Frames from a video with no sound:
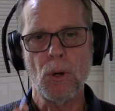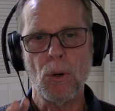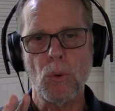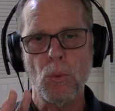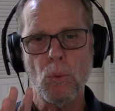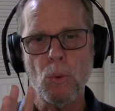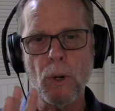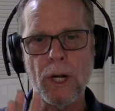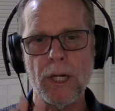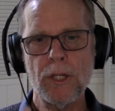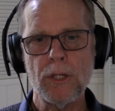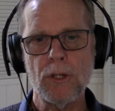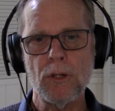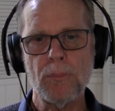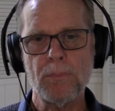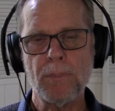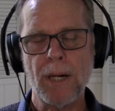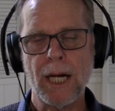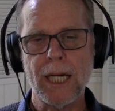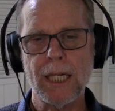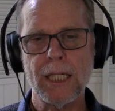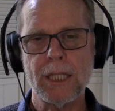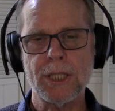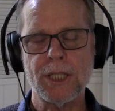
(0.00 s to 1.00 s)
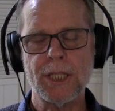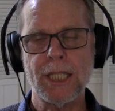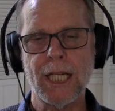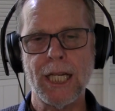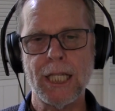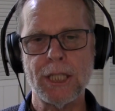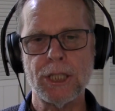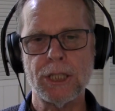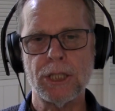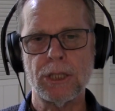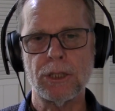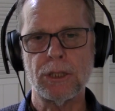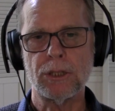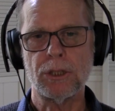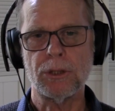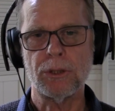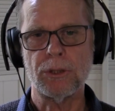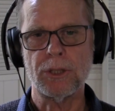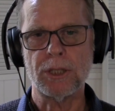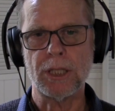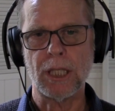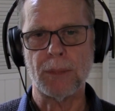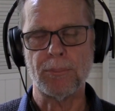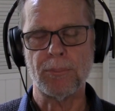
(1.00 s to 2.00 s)
When you pay attention to
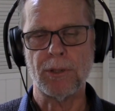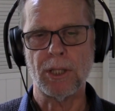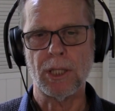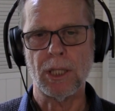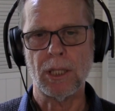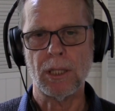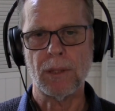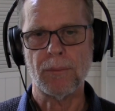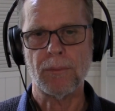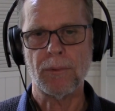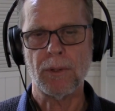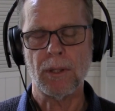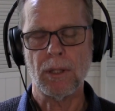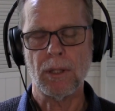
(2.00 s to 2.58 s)
something,